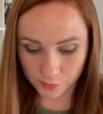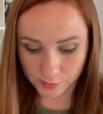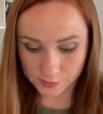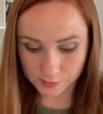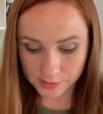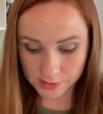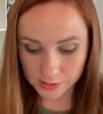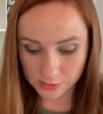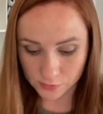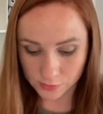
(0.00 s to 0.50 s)

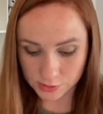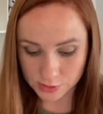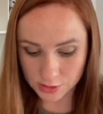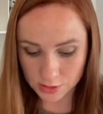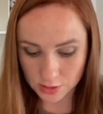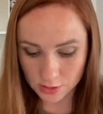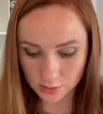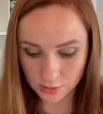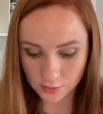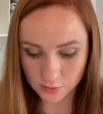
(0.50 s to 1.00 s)
language,
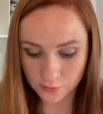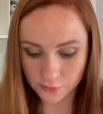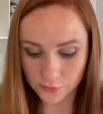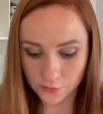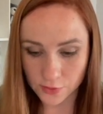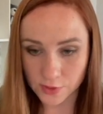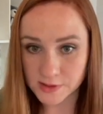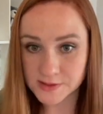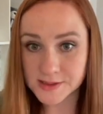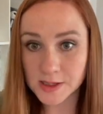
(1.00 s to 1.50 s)

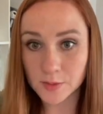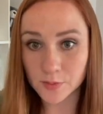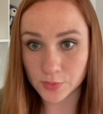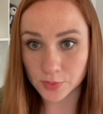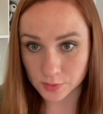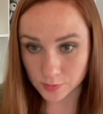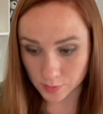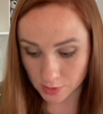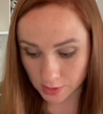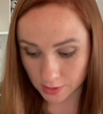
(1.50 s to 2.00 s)
For
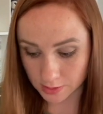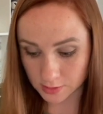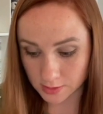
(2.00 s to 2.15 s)
example, my